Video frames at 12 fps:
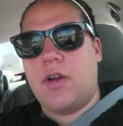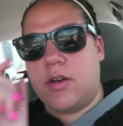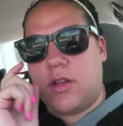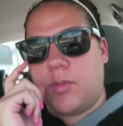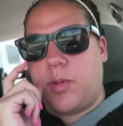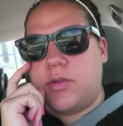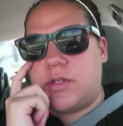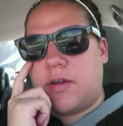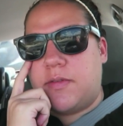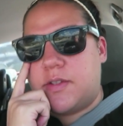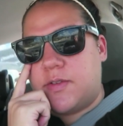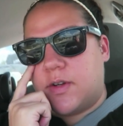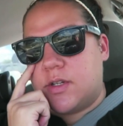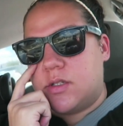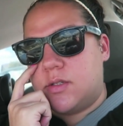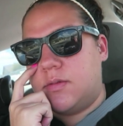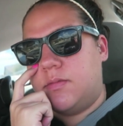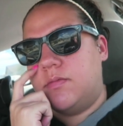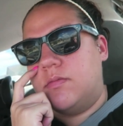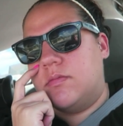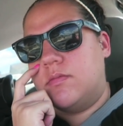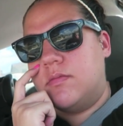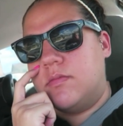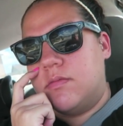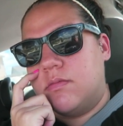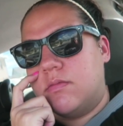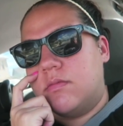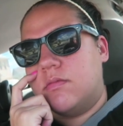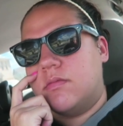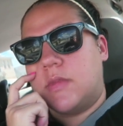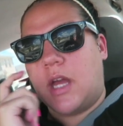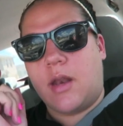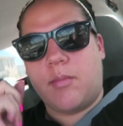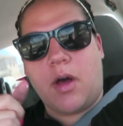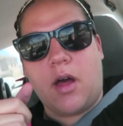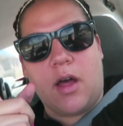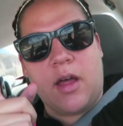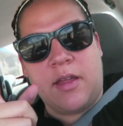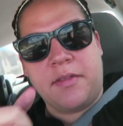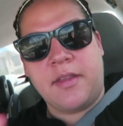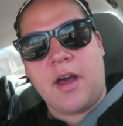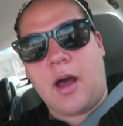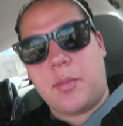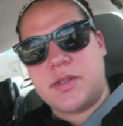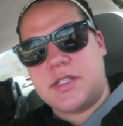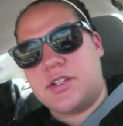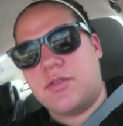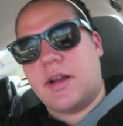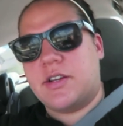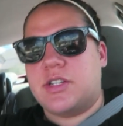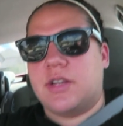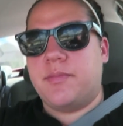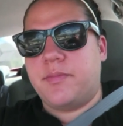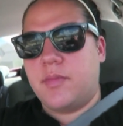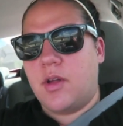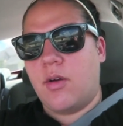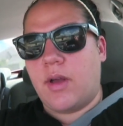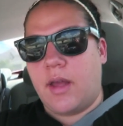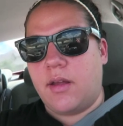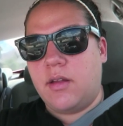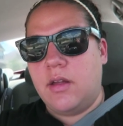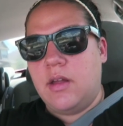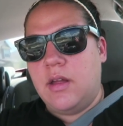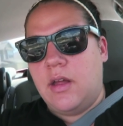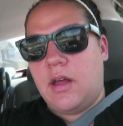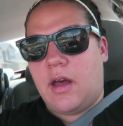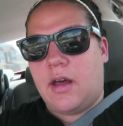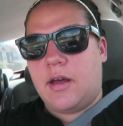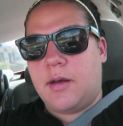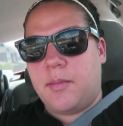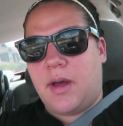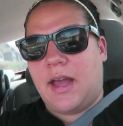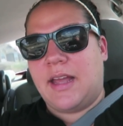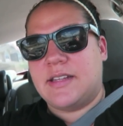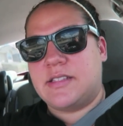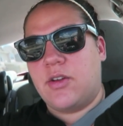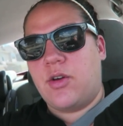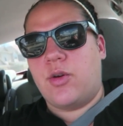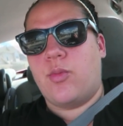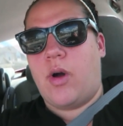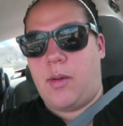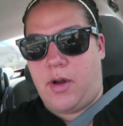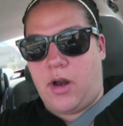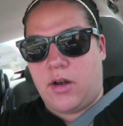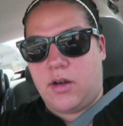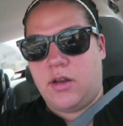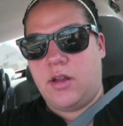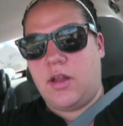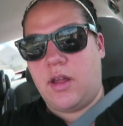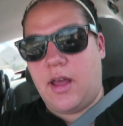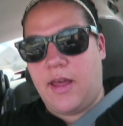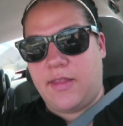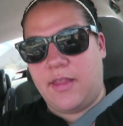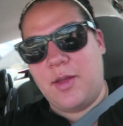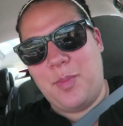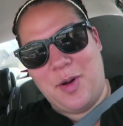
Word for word: have gone to the post office first. I'm in the opposite direction. Okay. Um, I guess I'll go to Walmart and then the